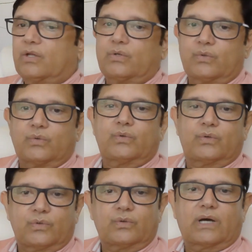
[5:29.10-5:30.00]
you
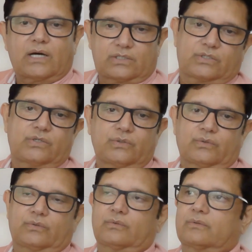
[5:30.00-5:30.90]
do not
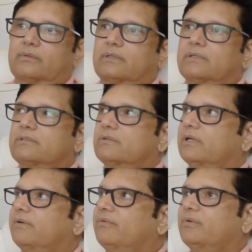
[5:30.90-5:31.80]
do? So,
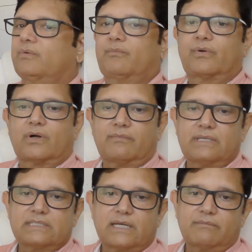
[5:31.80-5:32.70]
if you
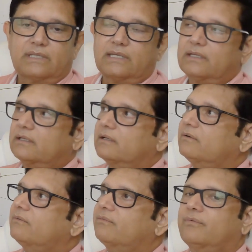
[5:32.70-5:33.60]
promise something,
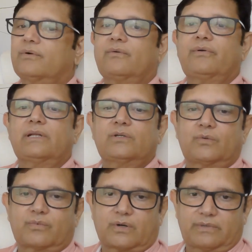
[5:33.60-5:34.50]
fulfill your
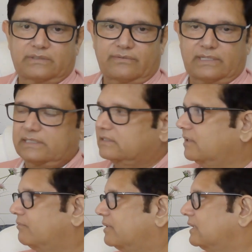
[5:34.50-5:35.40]
promise, for
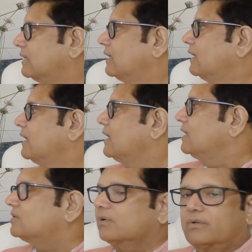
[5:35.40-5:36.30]
example.
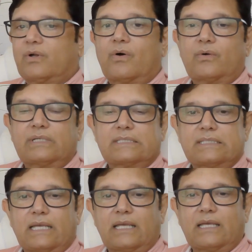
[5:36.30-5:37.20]
So, don't
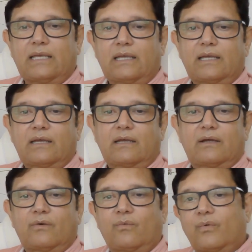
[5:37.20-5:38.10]
say
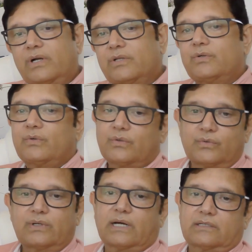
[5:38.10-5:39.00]
what you
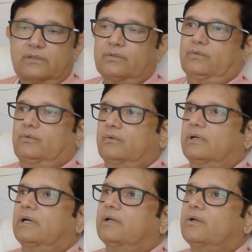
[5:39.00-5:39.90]
do not do.
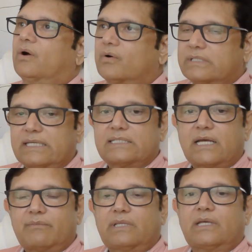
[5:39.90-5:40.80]
Don't say
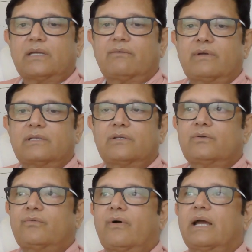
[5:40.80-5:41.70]
something which
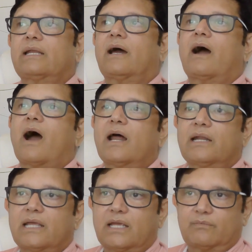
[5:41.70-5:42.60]
you find
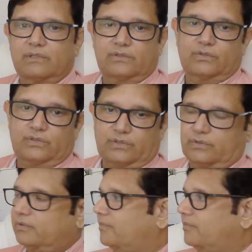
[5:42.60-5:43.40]
unable to do.